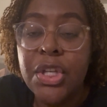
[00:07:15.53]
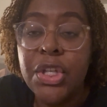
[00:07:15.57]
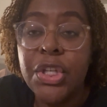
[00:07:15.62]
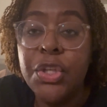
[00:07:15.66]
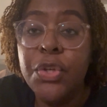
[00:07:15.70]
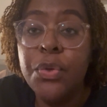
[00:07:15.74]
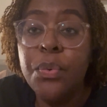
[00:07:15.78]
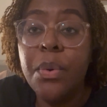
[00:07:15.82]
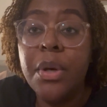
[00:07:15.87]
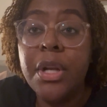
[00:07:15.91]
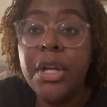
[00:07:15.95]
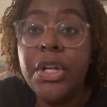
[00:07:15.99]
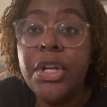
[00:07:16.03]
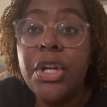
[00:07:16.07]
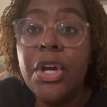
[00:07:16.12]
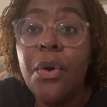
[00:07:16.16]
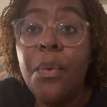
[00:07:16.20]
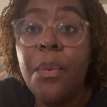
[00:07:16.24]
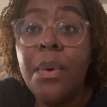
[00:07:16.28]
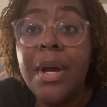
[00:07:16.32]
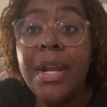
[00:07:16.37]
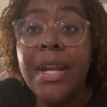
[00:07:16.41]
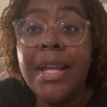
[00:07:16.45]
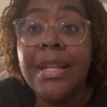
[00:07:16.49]
You want to
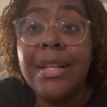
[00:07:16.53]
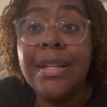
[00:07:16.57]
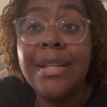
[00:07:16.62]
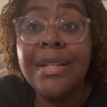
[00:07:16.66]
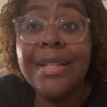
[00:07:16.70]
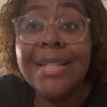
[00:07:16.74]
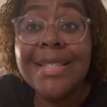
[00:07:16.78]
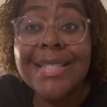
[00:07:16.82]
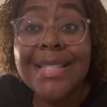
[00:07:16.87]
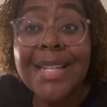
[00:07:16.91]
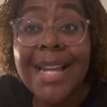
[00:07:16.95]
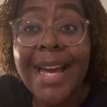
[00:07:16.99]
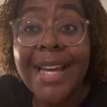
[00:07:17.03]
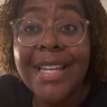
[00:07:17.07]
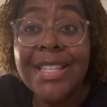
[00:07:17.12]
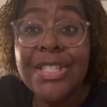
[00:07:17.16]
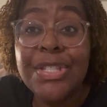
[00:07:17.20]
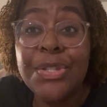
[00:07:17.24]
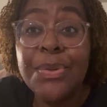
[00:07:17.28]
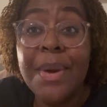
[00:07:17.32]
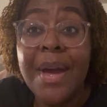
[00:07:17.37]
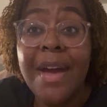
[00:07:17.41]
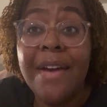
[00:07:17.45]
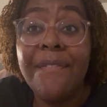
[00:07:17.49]
know what it looks like
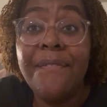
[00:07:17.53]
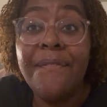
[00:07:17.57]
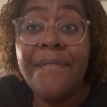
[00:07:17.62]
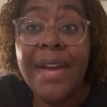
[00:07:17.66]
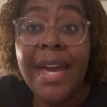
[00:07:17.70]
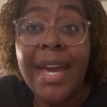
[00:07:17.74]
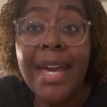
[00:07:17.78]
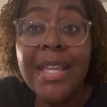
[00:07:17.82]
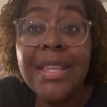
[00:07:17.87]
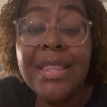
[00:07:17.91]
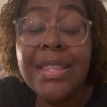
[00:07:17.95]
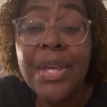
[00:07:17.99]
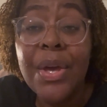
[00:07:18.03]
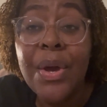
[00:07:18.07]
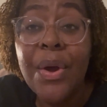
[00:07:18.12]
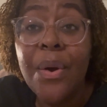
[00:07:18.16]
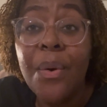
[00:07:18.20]
to have faith?